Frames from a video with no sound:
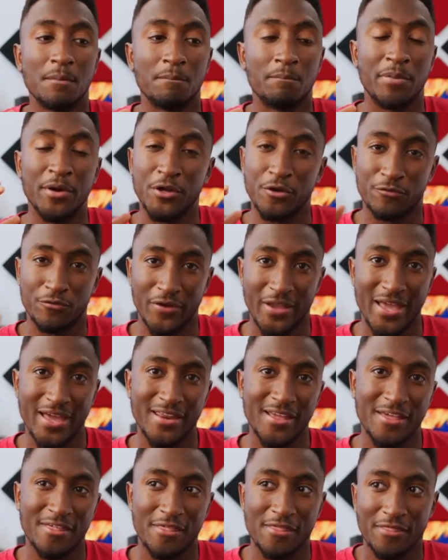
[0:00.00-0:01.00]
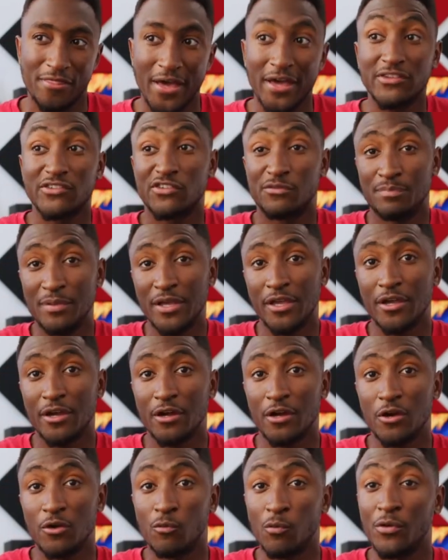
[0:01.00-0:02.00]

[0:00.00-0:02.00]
but you're forgetting that speaker